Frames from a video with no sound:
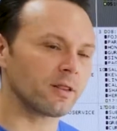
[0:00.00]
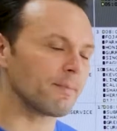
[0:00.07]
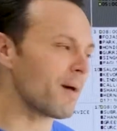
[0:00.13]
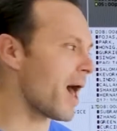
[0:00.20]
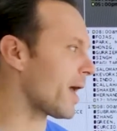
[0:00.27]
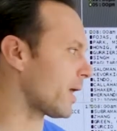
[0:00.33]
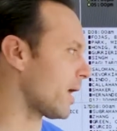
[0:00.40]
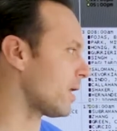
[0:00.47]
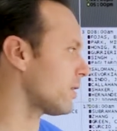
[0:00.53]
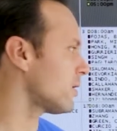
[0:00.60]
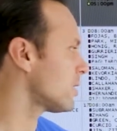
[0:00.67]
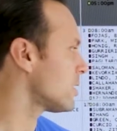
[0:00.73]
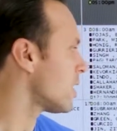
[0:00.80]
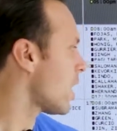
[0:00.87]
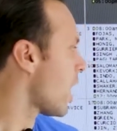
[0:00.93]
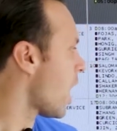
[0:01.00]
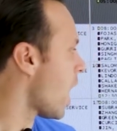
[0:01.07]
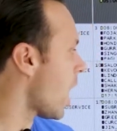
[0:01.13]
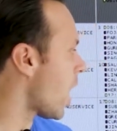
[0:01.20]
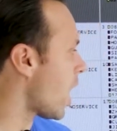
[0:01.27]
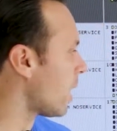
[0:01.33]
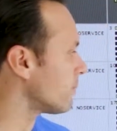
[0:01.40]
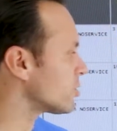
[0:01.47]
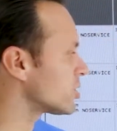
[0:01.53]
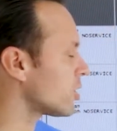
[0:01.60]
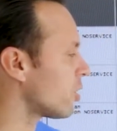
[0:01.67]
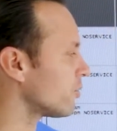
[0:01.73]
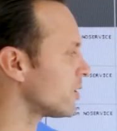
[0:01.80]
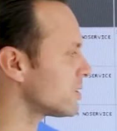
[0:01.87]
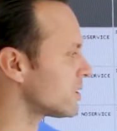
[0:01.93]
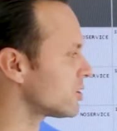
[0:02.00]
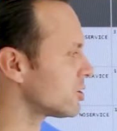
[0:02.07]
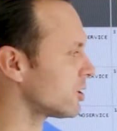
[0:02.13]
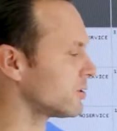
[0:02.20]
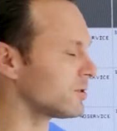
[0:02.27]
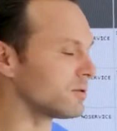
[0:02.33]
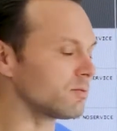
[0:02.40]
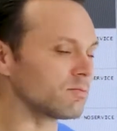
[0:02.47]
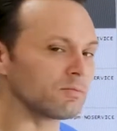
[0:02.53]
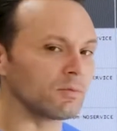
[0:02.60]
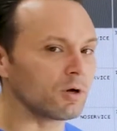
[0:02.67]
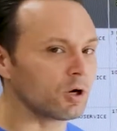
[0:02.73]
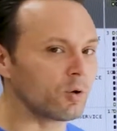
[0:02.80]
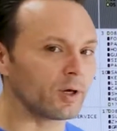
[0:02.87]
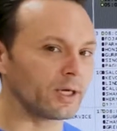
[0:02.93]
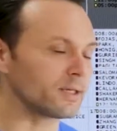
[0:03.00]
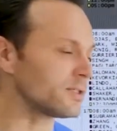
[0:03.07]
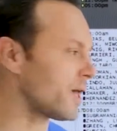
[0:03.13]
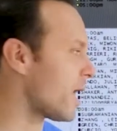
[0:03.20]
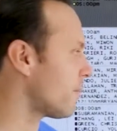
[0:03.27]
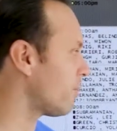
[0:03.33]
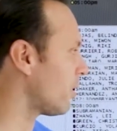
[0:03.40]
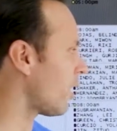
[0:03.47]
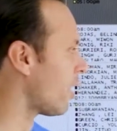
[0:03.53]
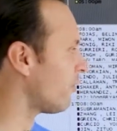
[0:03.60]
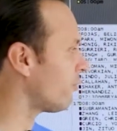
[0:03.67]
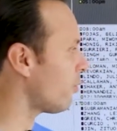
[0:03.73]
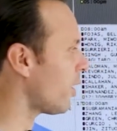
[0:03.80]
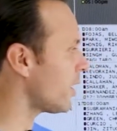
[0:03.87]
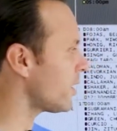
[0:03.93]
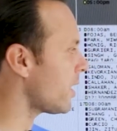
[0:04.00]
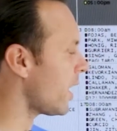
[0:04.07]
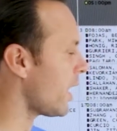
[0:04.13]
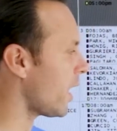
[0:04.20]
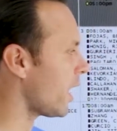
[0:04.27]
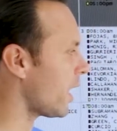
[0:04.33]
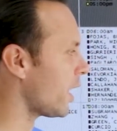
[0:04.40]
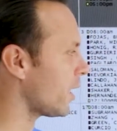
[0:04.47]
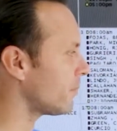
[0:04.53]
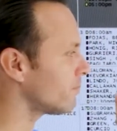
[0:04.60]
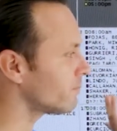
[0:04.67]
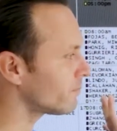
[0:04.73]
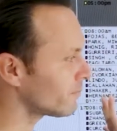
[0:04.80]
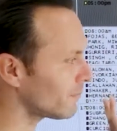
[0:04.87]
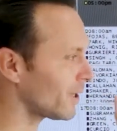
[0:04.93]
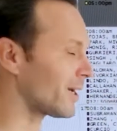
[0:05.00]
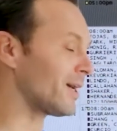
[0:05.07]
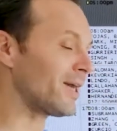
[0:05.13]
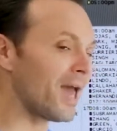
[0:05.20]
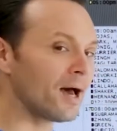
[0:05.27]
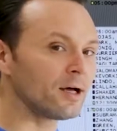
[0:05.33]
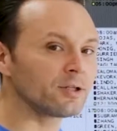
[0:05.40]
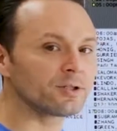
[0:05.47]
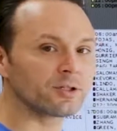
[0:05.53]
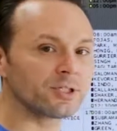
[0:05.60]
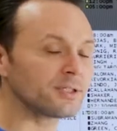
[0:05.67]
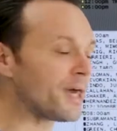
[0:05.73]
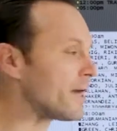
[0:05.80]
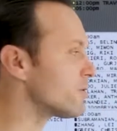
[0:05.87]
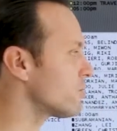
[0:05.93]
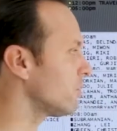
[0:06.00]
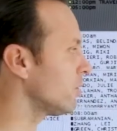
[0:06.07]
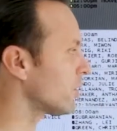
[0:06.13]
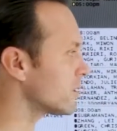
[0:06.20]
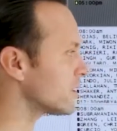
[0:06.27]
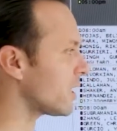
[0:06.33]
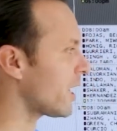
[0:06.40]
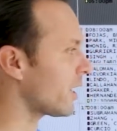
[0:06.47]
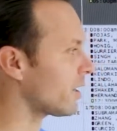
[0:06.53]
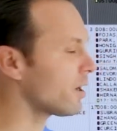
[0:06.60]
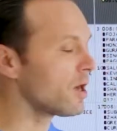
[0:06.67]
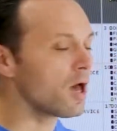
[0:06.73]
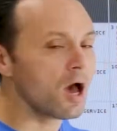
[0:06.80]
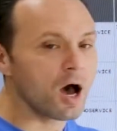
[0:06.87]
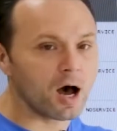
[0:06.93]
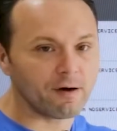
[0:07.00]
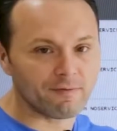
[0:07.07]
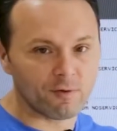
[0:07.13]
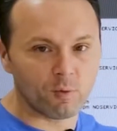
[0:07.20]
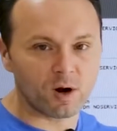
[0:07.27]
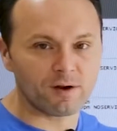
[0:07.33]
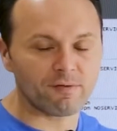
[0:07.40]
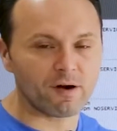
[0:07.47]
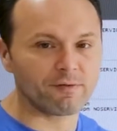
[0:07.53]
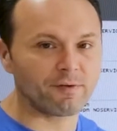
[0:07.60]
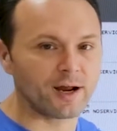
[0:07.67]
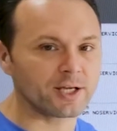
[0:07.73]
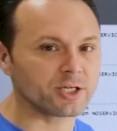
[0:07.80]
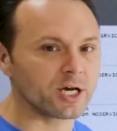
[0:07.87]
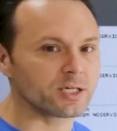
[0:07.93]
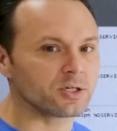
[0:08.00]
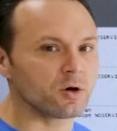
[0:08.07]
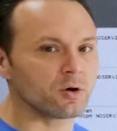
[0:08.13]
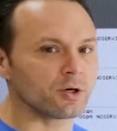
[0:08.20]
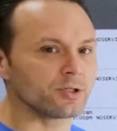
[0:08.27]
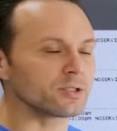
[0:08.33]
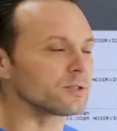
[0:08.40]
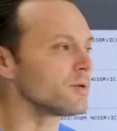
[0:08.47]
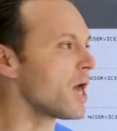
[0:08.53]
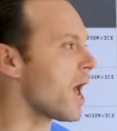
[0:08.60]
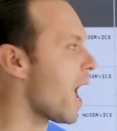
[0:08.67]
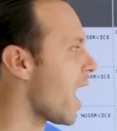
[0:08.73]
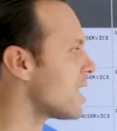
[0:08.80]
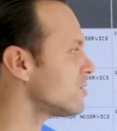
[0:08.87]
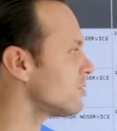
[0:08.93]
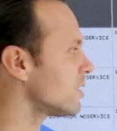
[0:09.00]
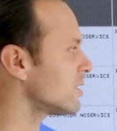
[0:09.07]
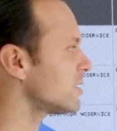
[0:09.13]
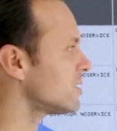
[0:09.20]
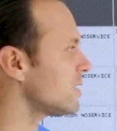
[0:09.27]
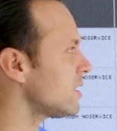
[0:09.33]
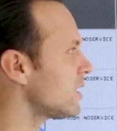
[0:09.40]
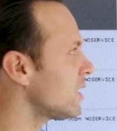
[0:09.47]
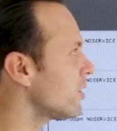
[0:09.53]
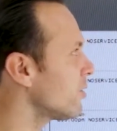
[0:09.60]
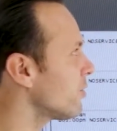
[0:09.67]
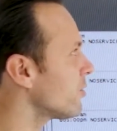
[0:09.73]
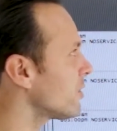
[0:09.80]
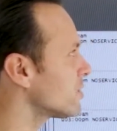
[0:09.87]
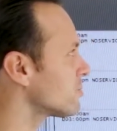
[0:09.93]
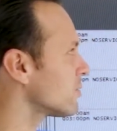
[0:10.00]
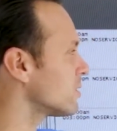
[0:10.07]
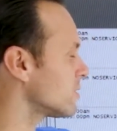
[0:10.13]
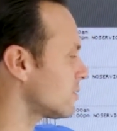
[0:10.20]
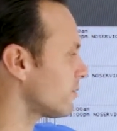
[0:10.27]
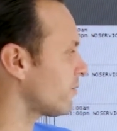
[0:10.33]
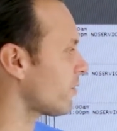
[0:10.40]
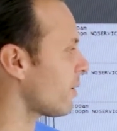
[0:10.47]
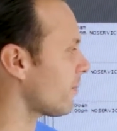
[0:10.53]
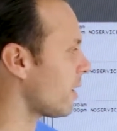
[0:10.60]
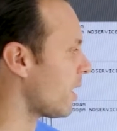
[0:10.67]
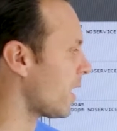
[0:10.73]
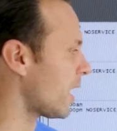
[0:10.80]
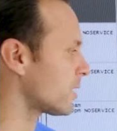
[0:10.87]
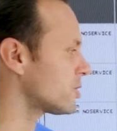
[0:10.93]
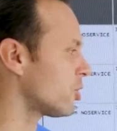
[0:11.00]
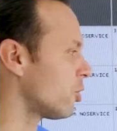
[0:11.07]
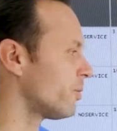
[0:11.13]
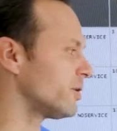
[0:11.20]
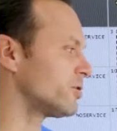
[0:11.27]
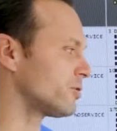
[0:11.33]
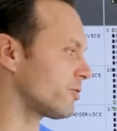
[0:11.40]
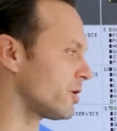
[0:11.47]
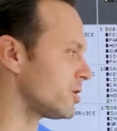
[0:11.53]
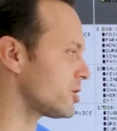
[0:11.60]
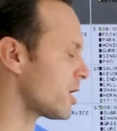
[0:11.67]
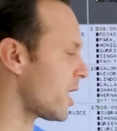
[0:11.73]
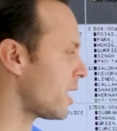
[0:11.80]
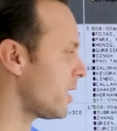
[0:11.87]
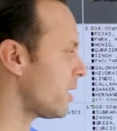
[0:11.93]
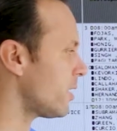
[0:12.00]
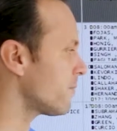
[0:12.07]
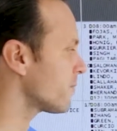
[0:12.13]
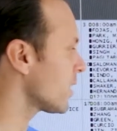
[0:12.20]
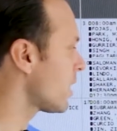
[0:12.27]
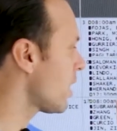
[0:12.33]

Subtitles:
the back end. So this is just a quick example of what a calendar schedule looks like for one of our franchise owners. As you can see here, this was from an October screenshot here.